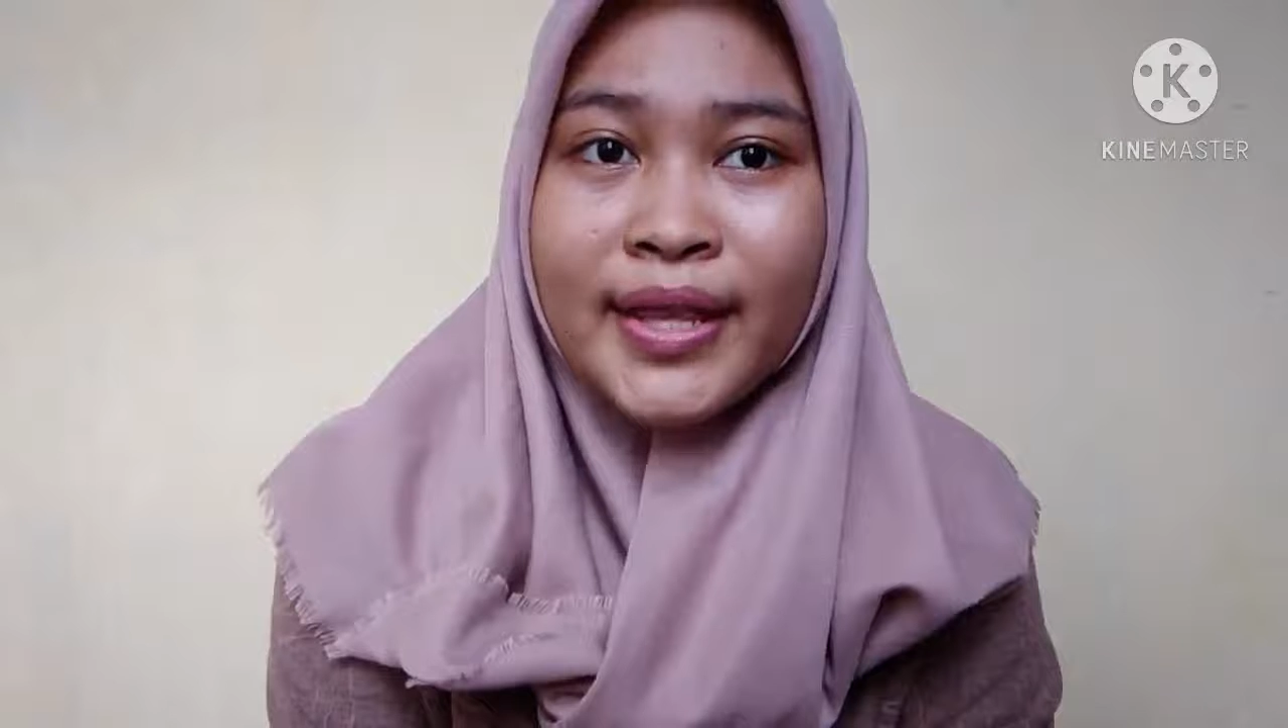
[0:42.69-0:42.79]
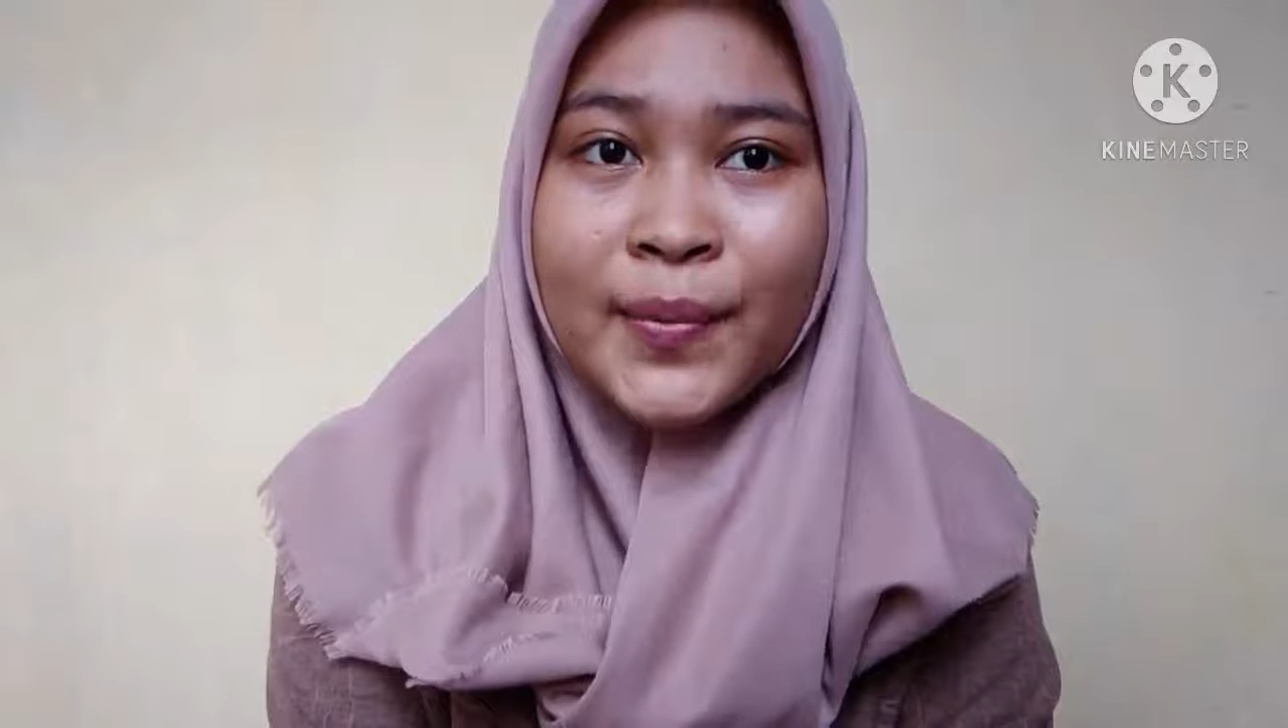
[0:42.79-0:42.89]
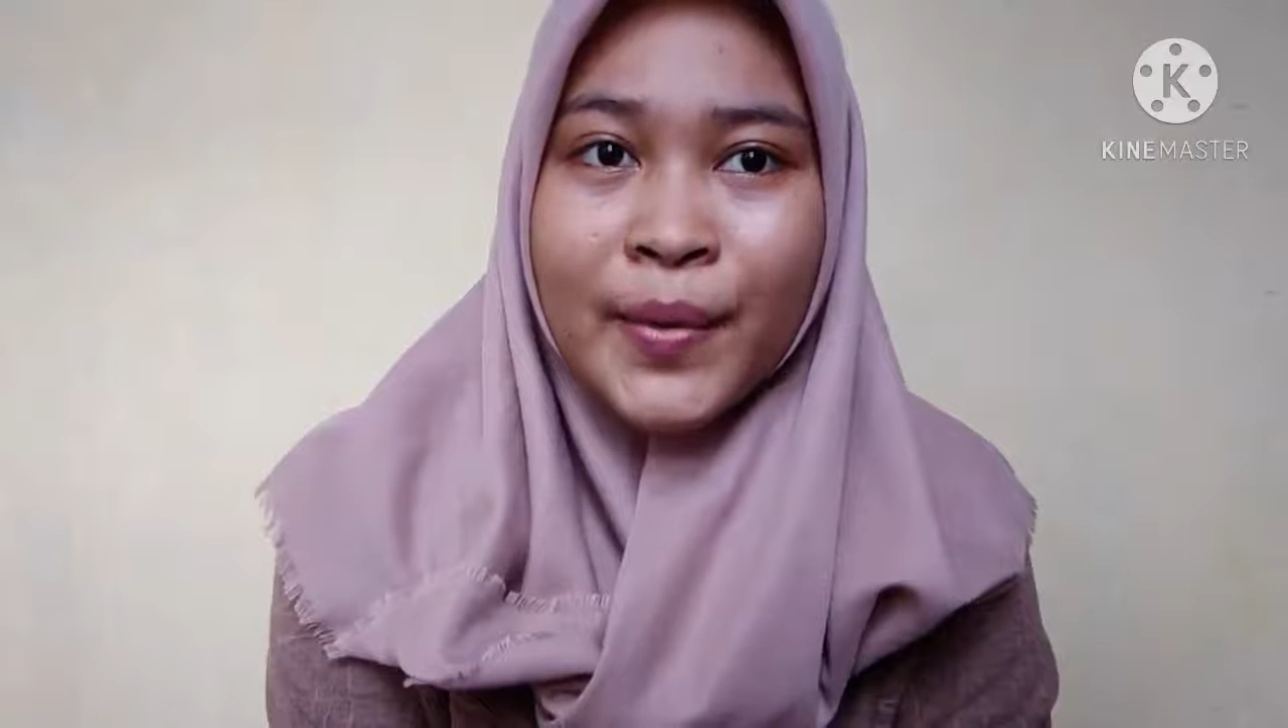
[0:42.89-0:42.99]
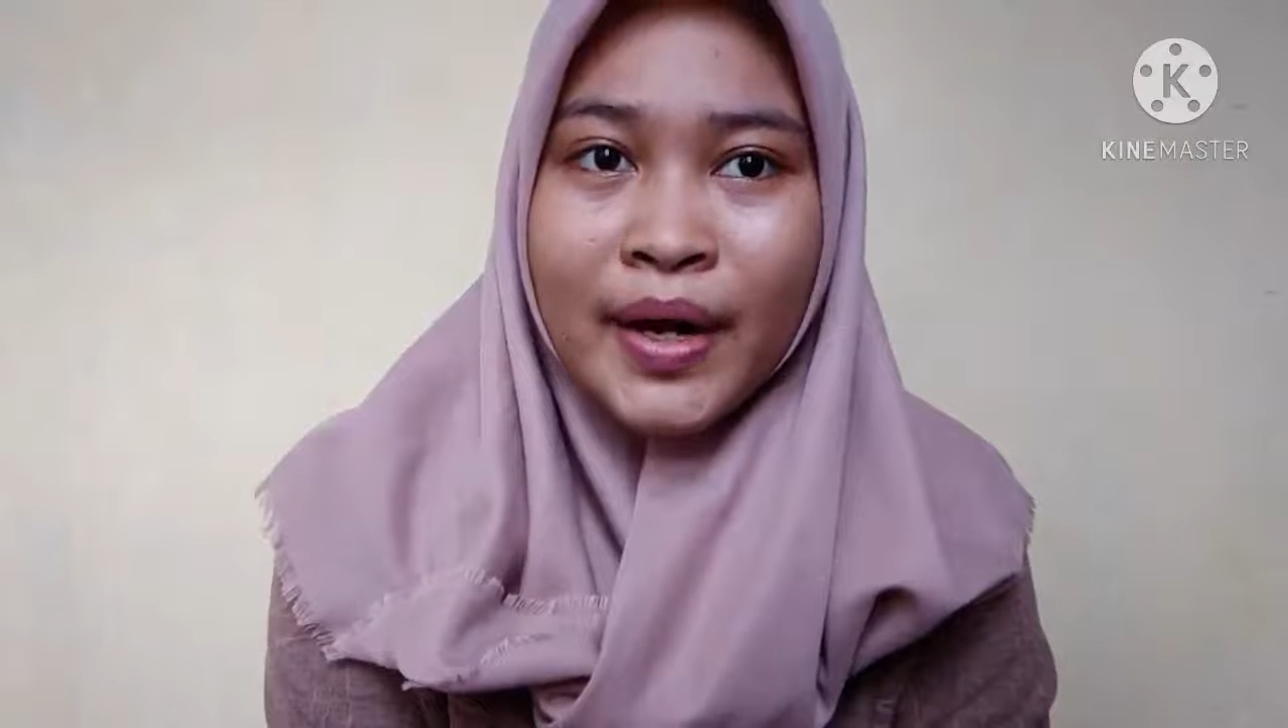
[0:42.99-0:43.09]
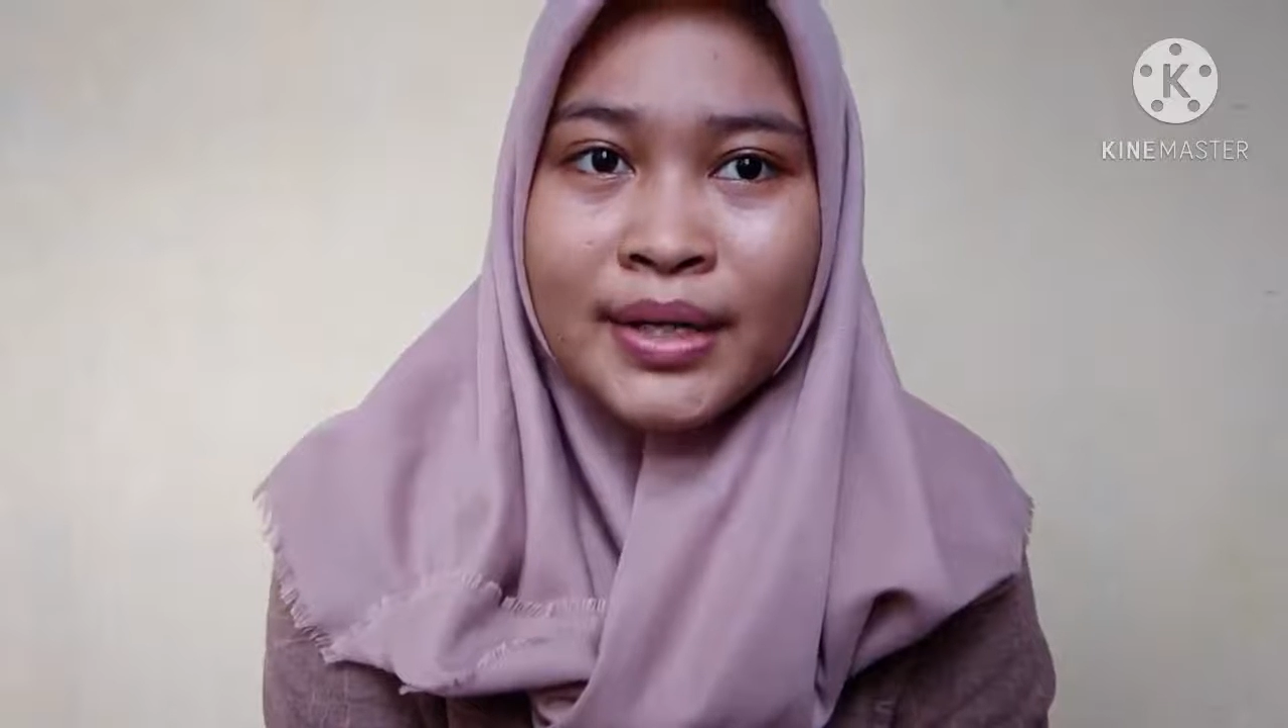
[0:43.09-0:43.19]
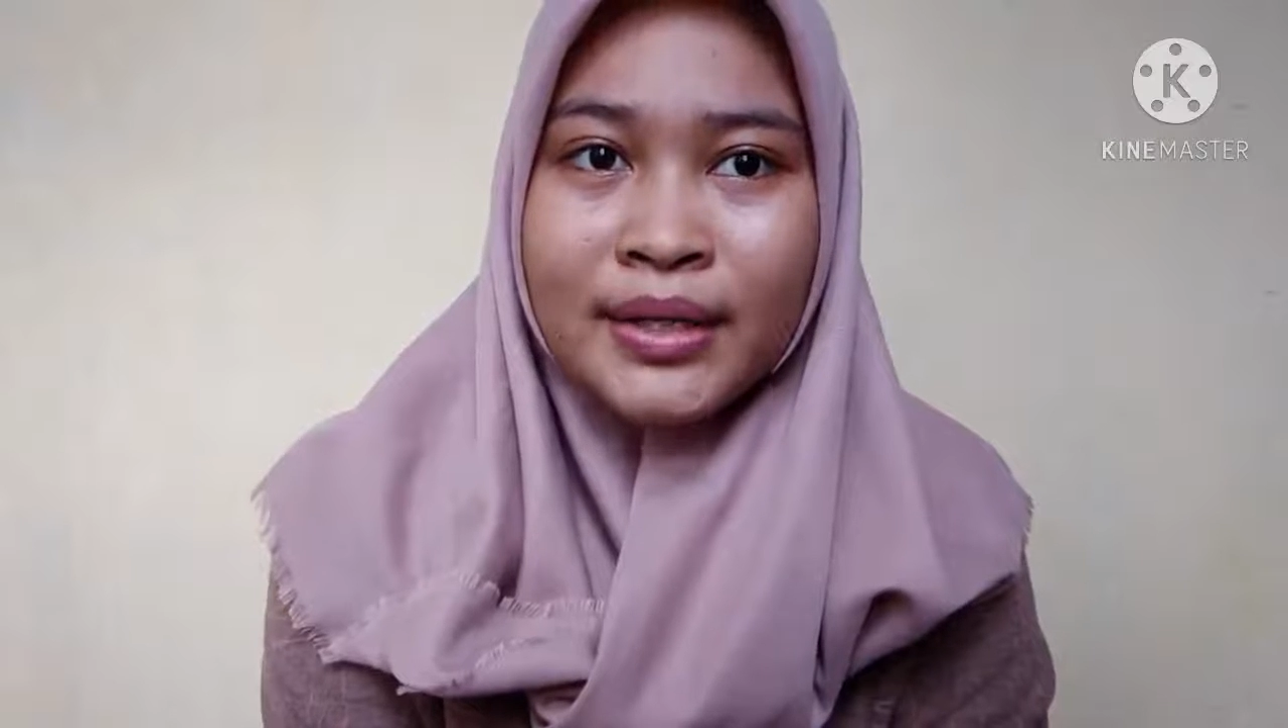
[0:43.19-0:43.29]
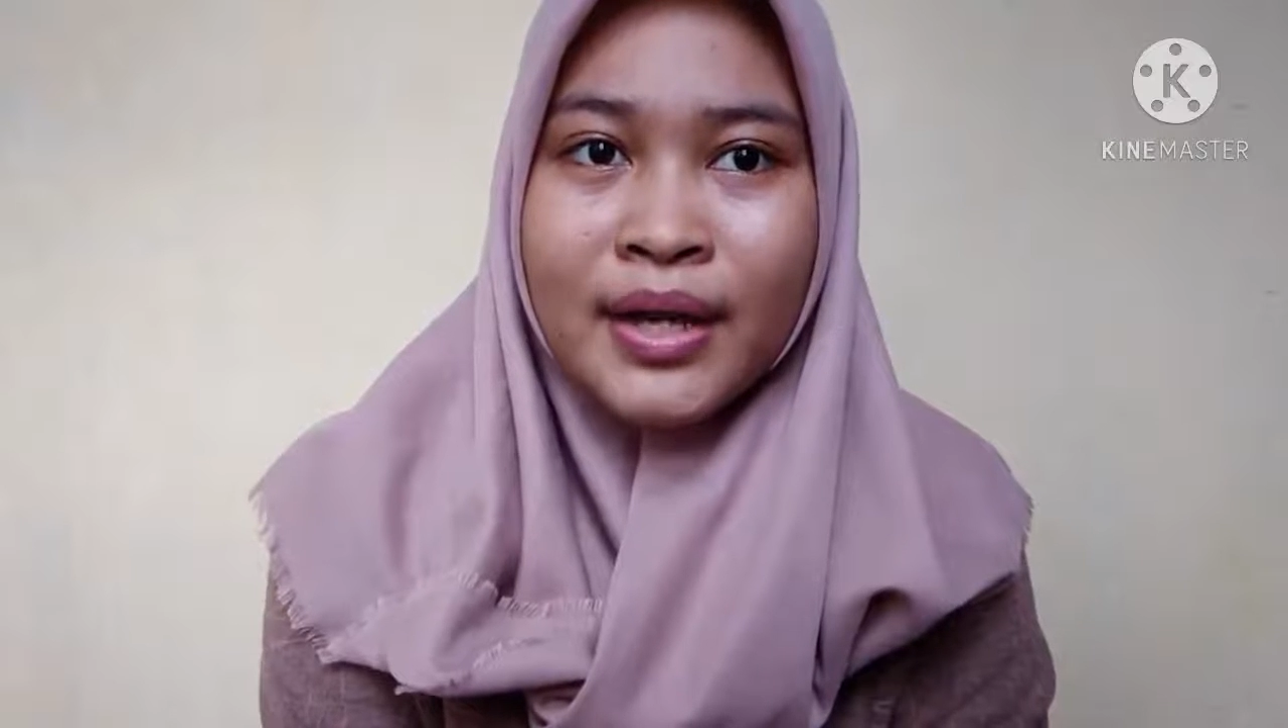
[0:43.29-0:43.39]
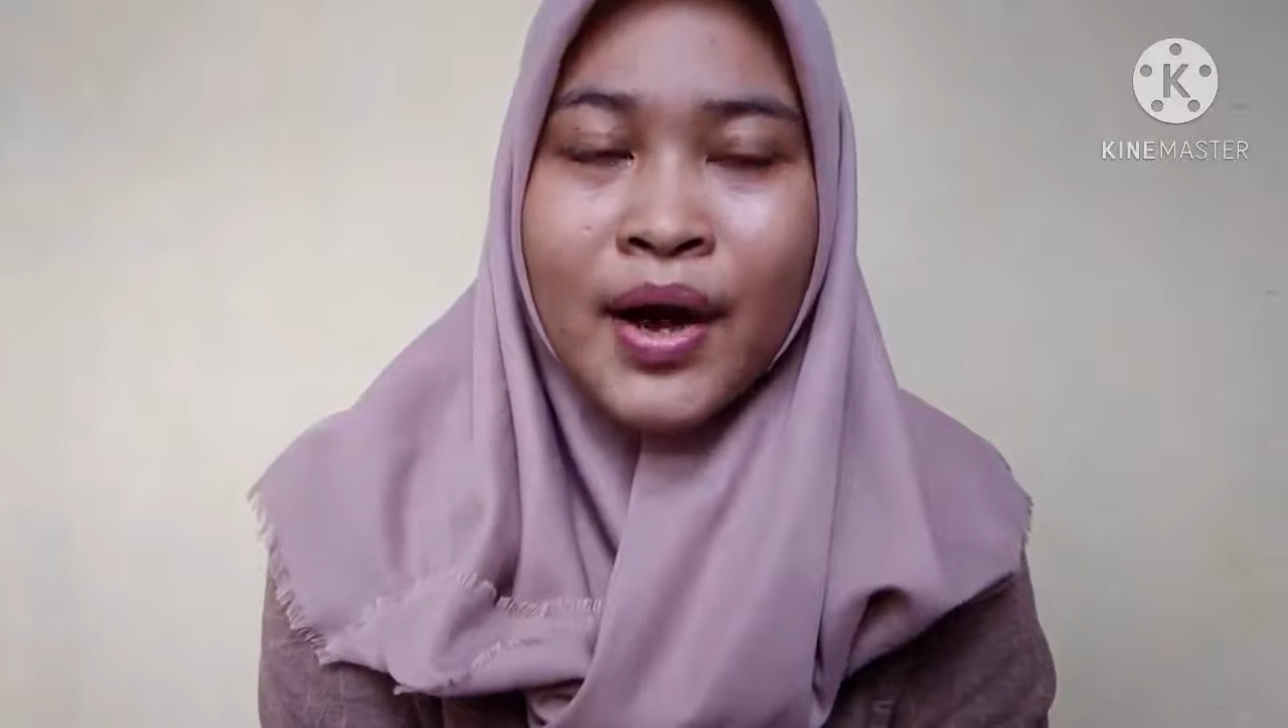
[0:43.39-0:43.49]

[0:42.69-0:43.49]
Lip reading: animal,